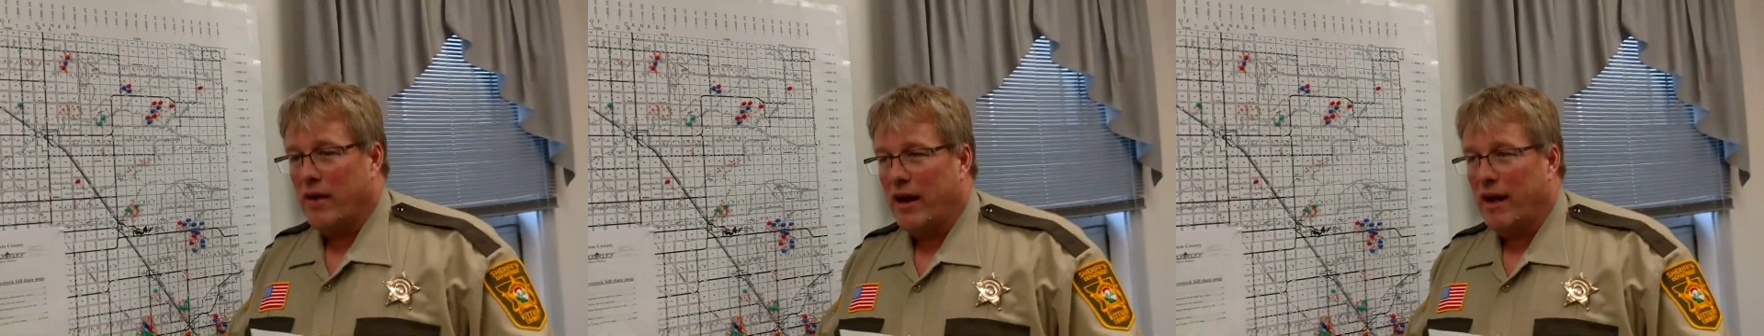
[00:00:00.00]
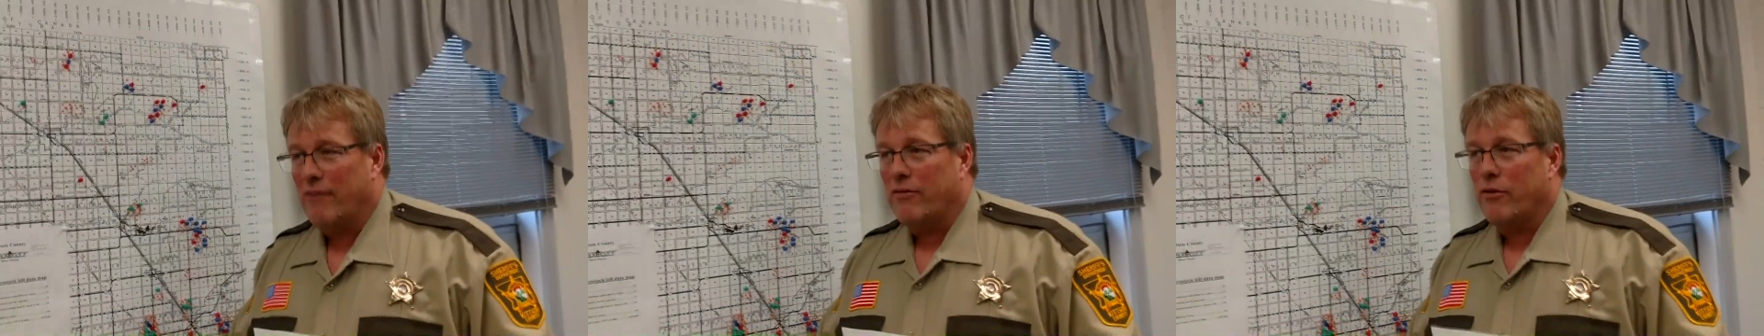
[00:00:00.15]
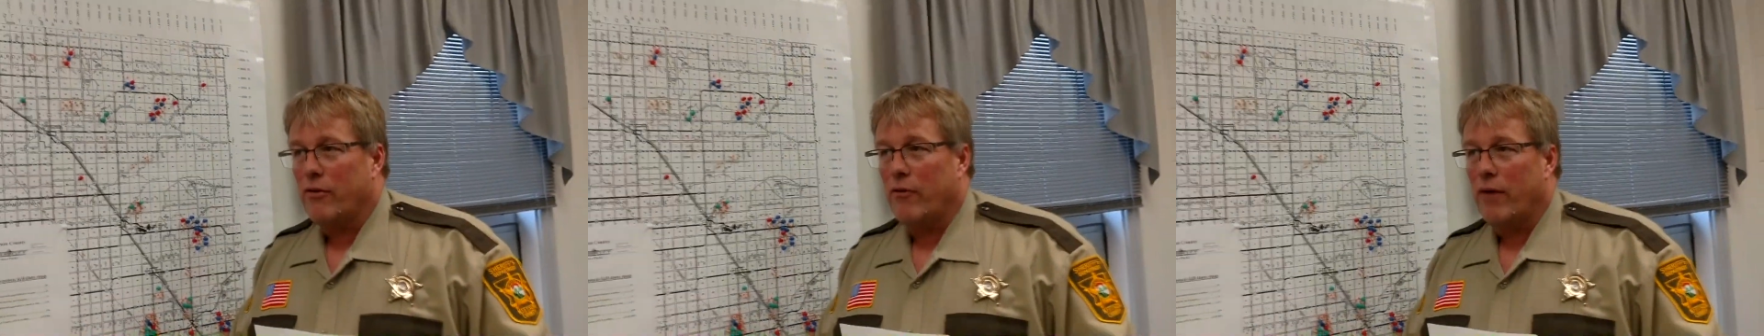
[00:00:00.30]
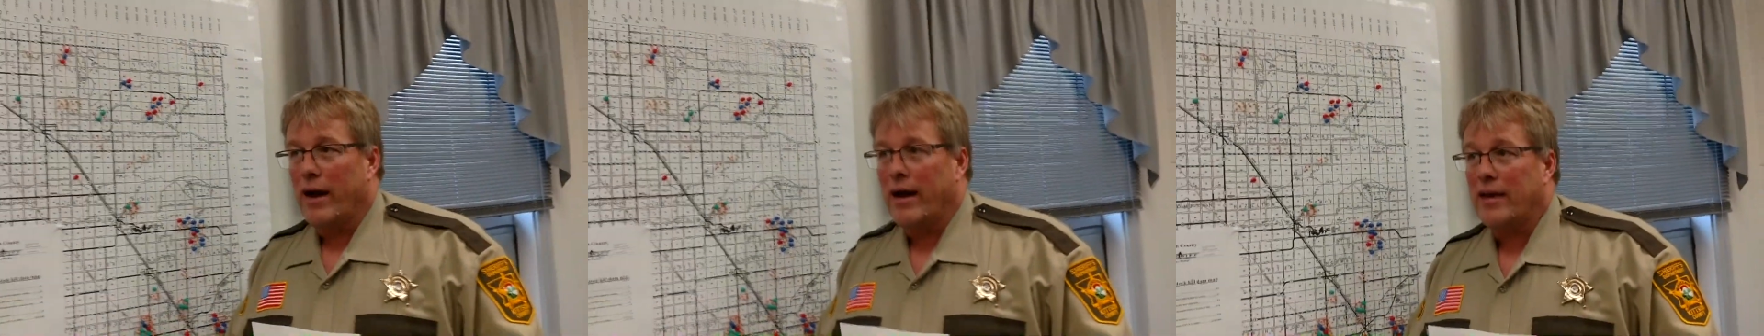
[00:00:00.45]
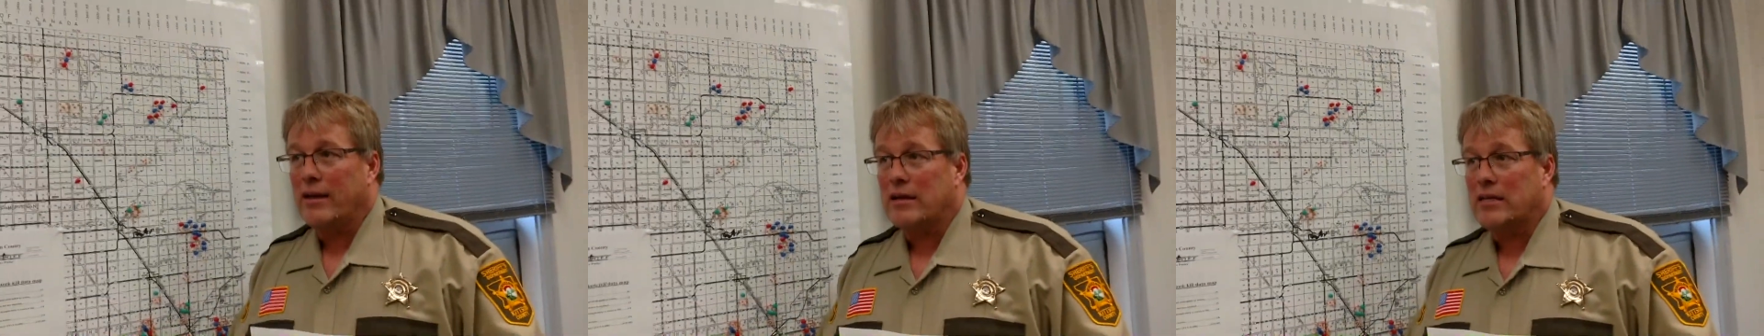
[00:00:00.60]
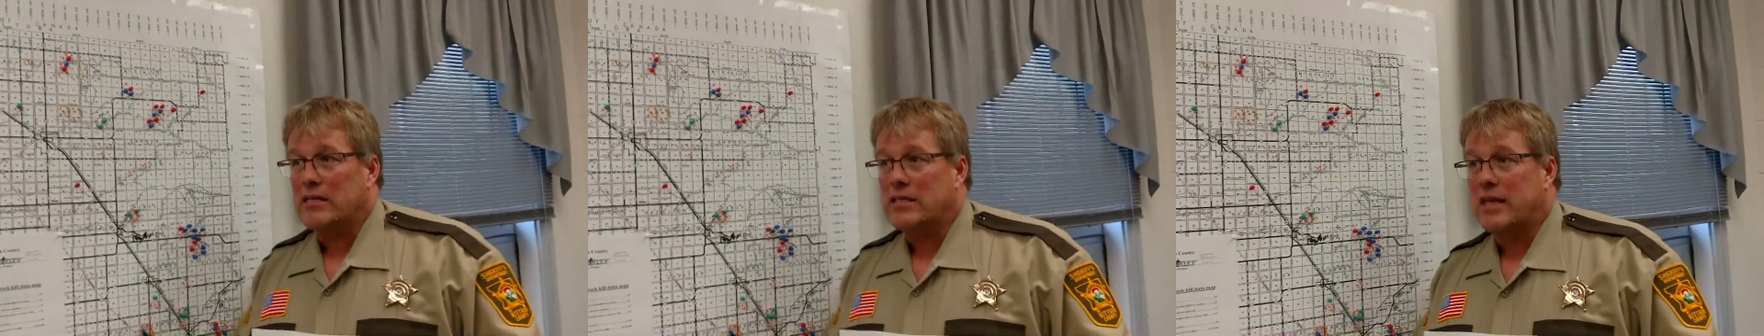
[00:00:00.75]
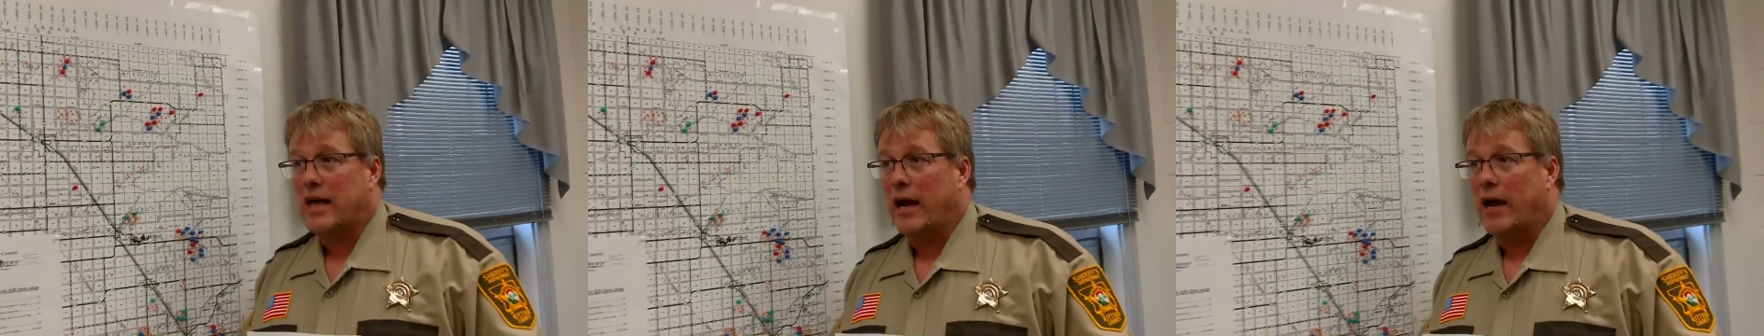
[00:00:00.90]
have the right to
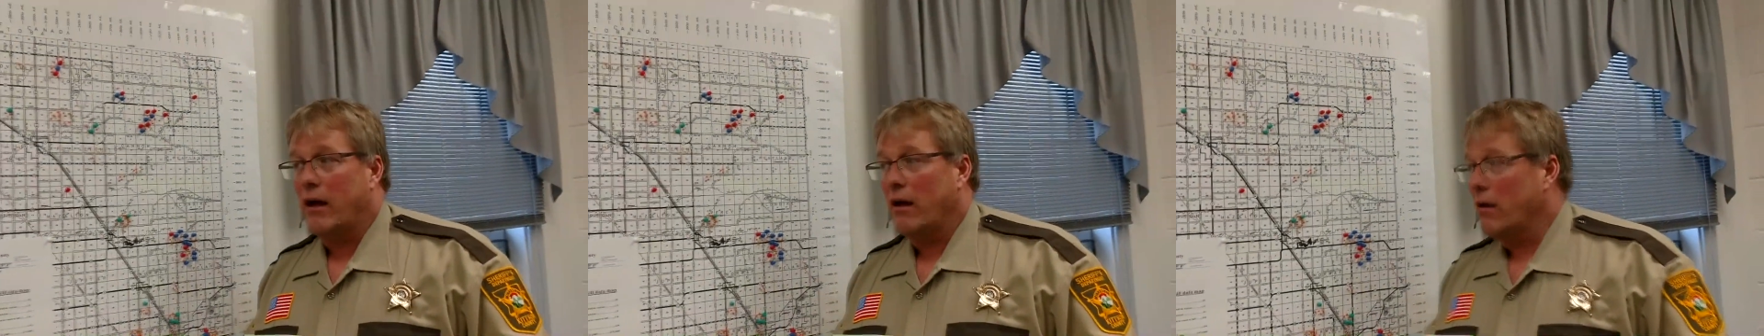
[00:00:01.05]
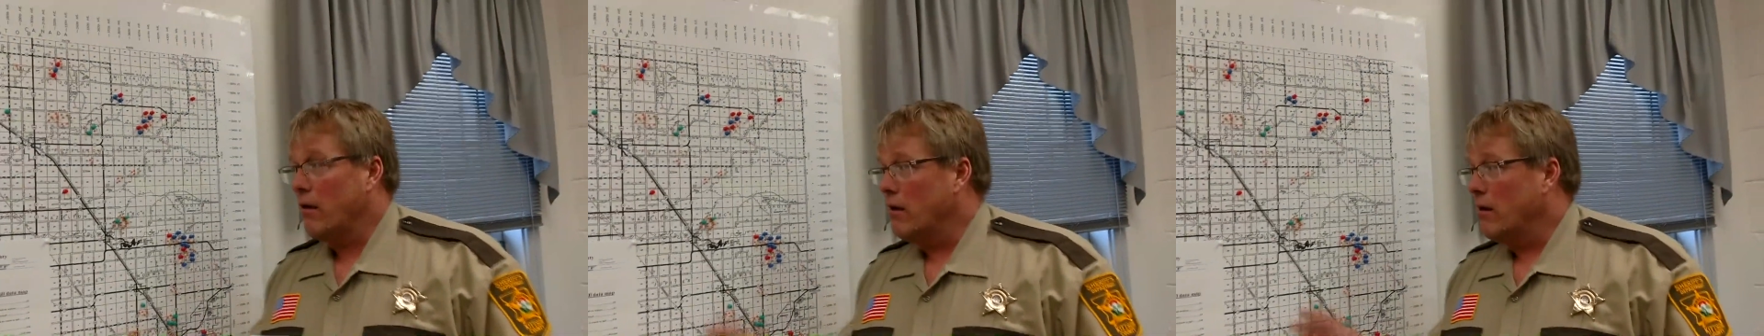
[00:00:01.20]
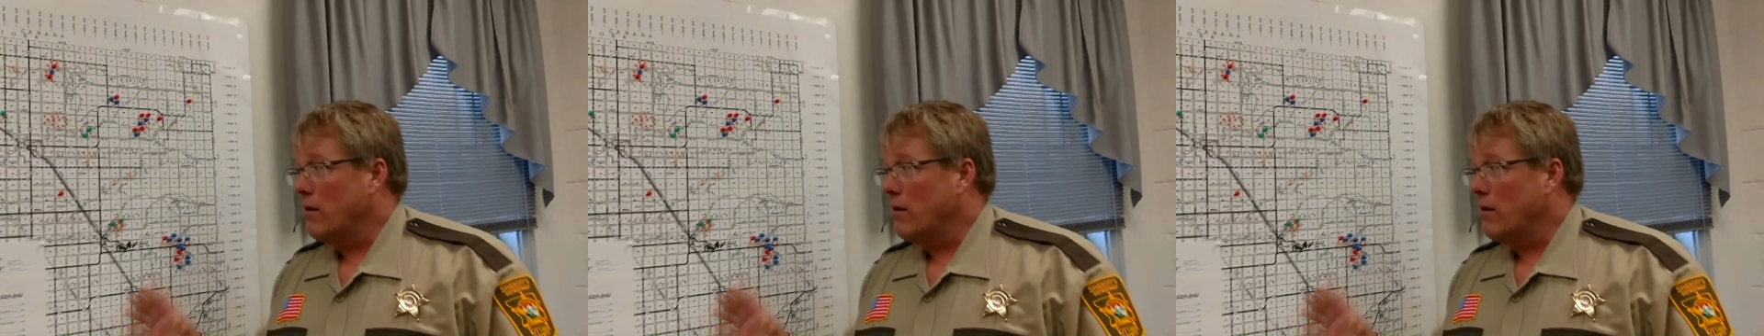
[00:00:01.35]
say,